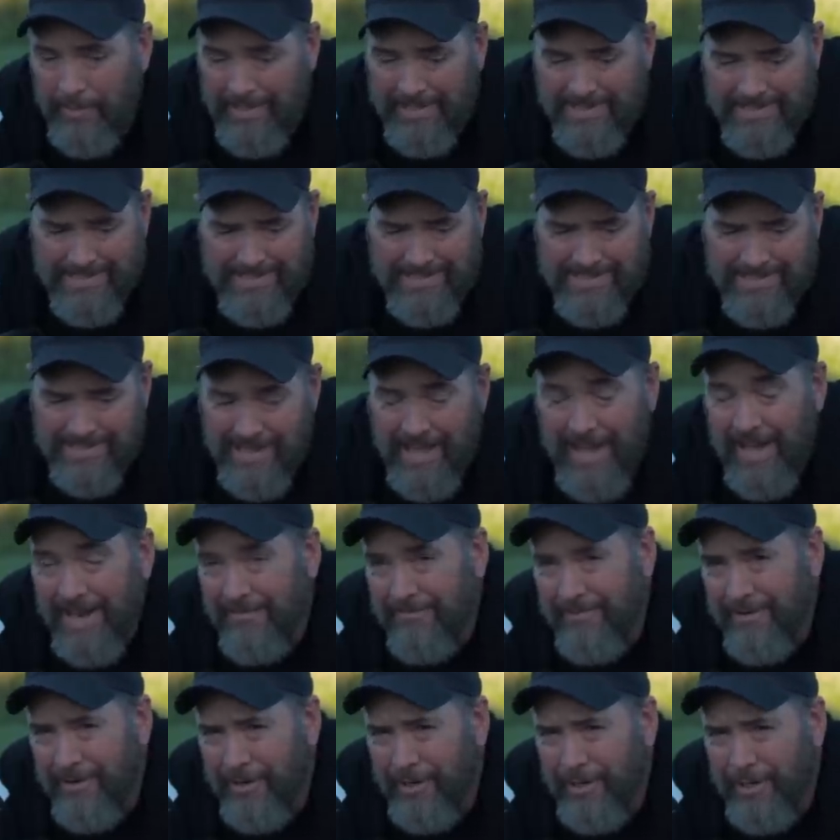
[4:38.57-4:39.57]
And this is not
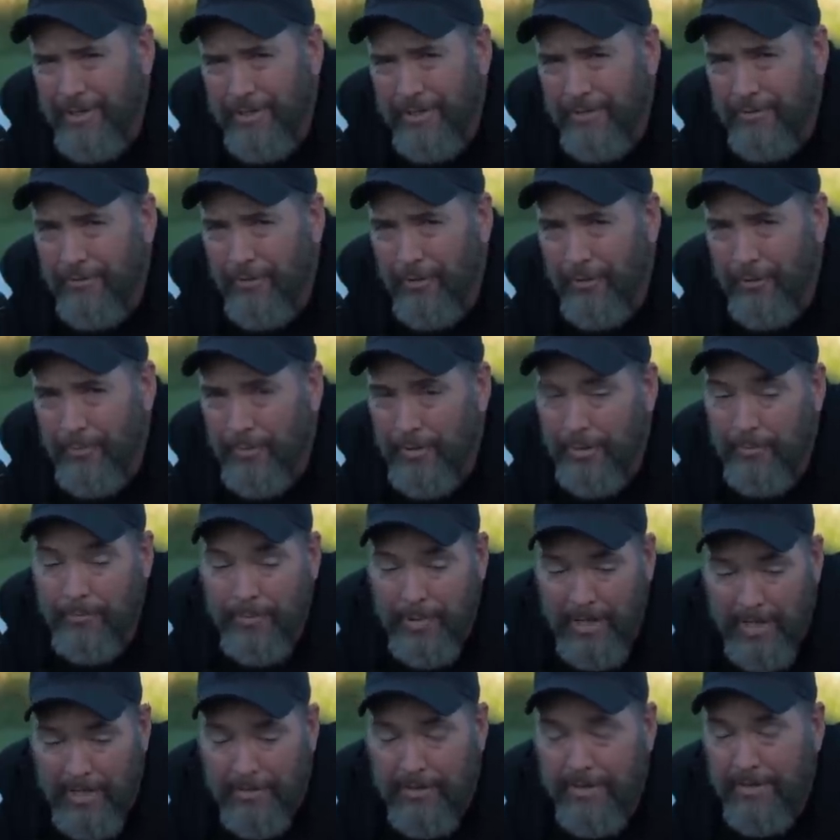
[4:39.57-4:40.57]
a very good group
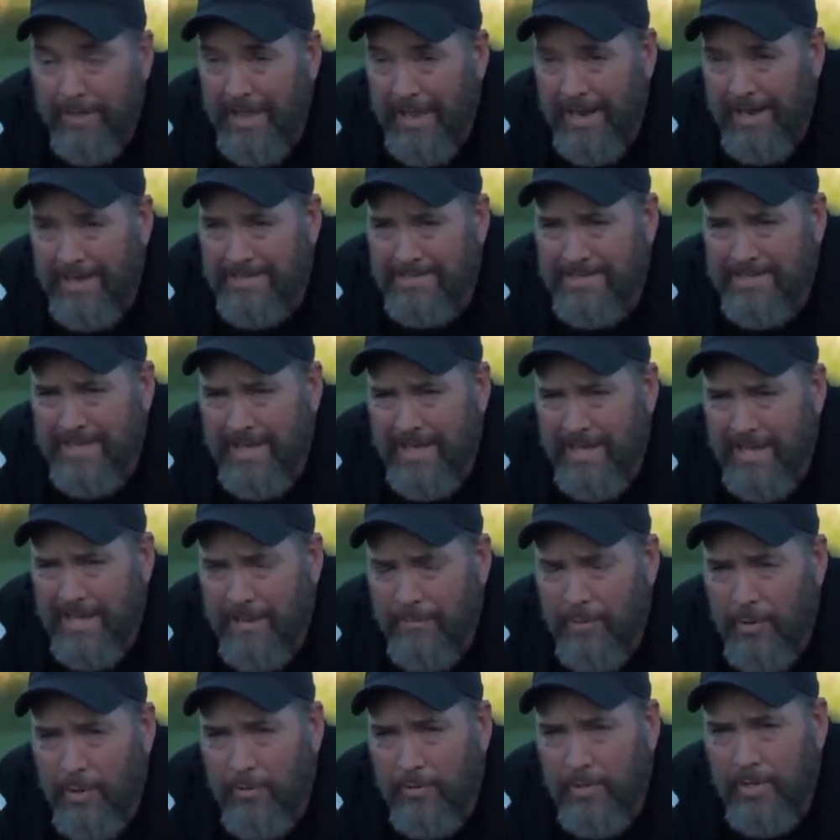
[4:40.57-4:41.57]
compared to that S K
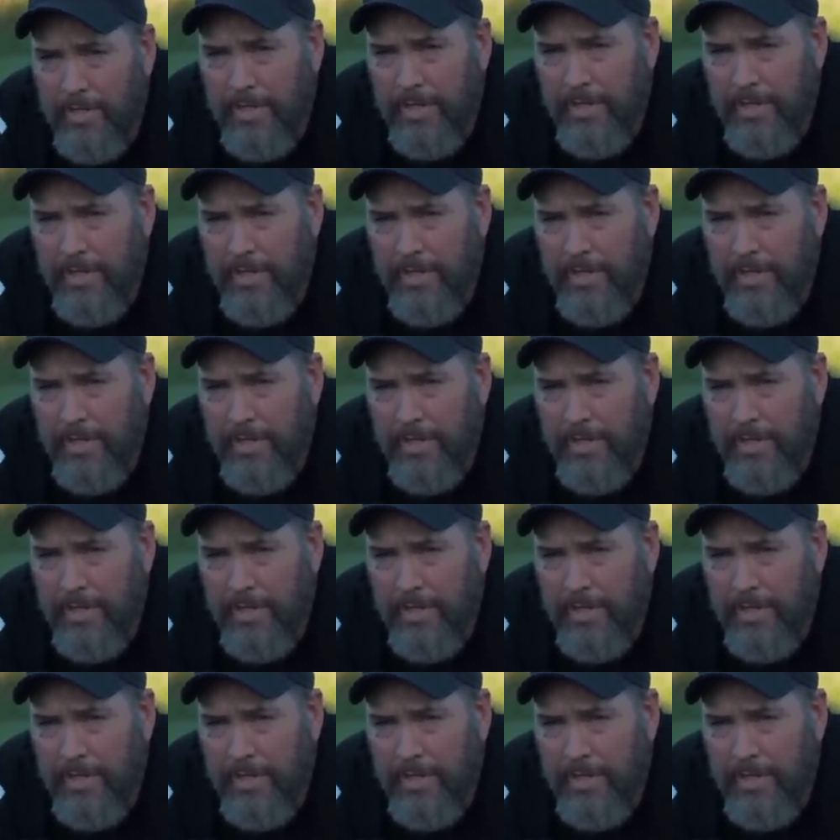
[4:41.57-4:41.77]
ammo.